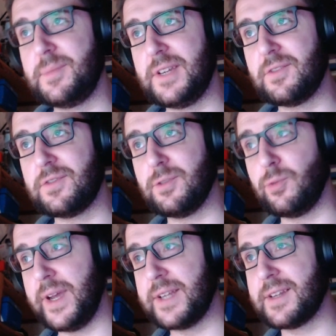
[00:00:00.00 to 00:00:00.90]
meaningful
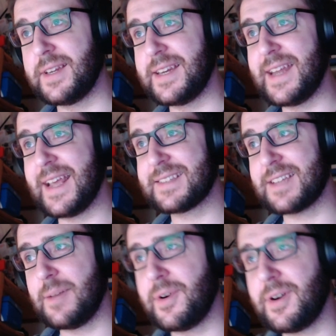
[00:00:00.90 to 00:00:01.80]
way next
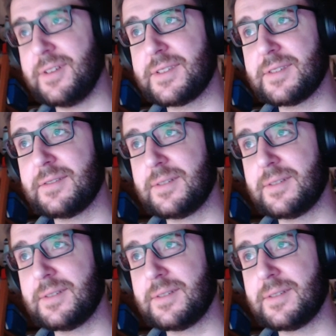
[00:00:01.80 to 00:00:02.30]
time around.